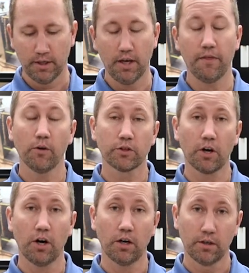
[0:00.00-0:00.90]
And those
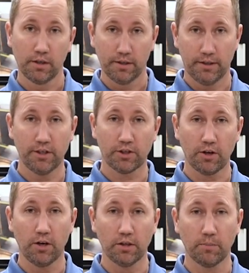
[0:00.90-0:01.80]
are
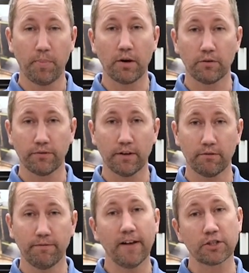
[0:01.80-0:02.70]
discard the buttered
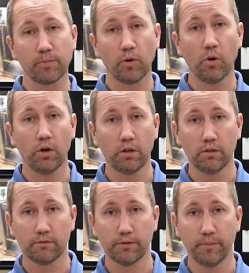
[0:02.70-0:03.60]
flavored vegetable oil
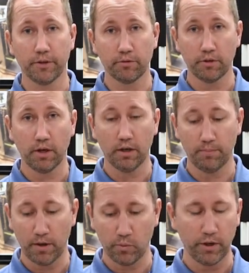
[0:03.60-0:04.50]
from the
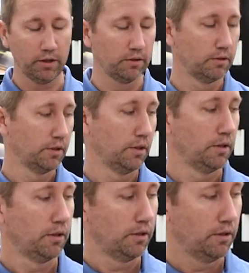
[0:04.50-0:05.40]
butter wheel,
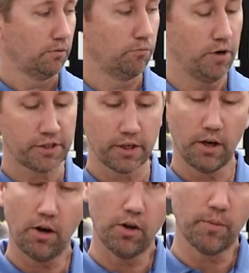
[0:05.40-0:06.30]
RISA
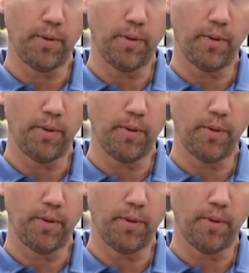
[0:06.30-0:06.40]
all the